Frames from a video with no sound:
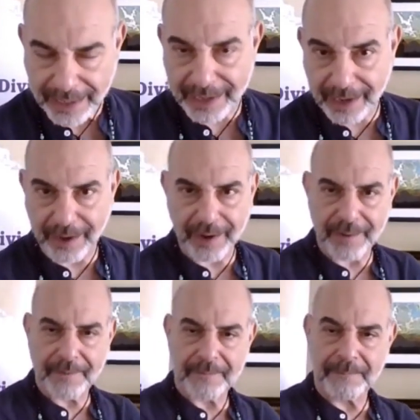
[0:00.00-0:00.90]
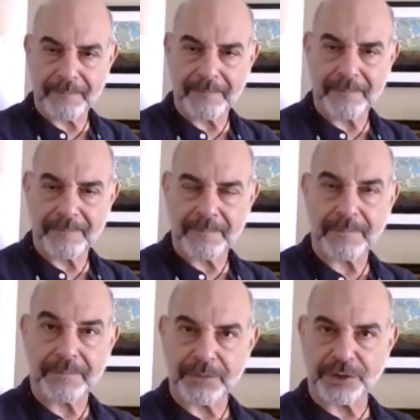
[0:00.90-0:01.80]
here.
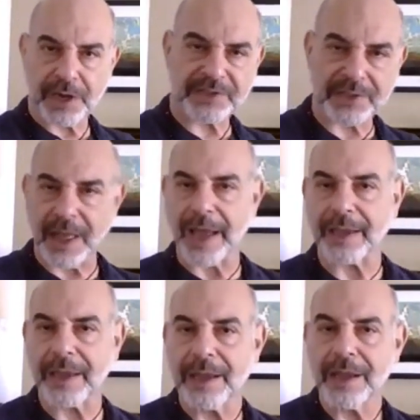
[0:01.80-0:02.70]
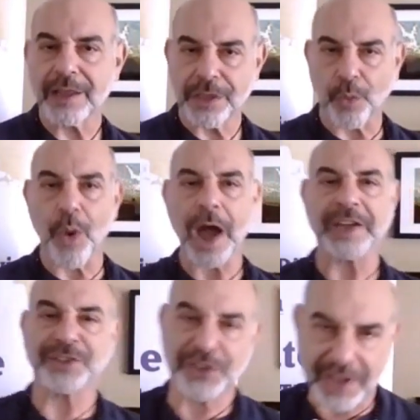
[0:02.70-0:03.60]
Just like the
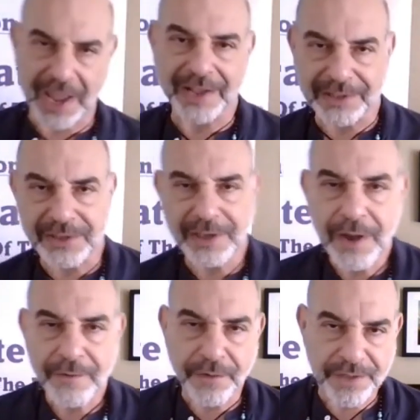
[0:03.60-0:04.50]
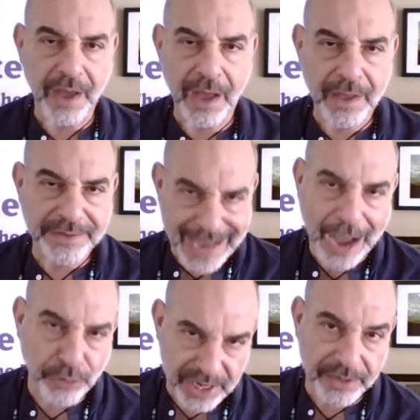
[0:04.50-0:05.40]
wide stance for the
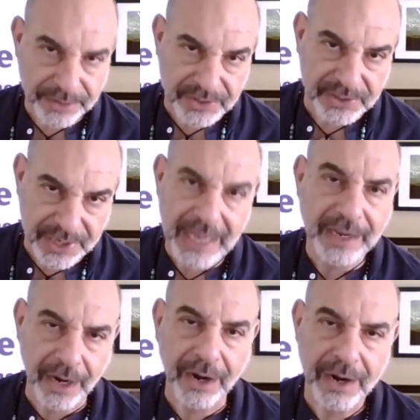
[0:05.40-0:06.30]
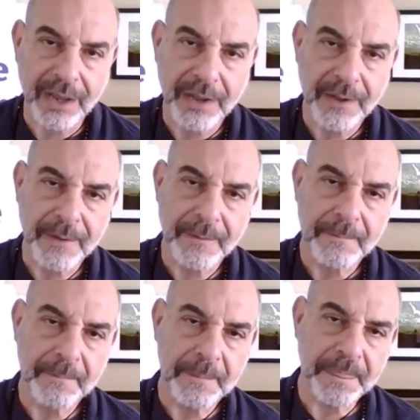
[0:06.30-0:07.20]
downhill skier,
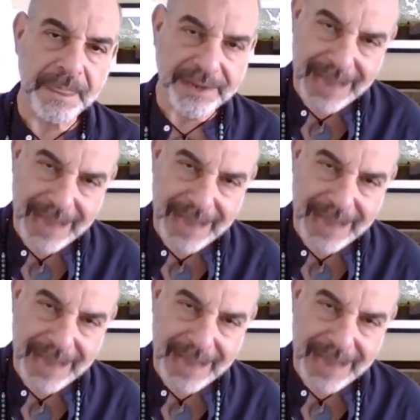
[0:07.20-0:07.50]
the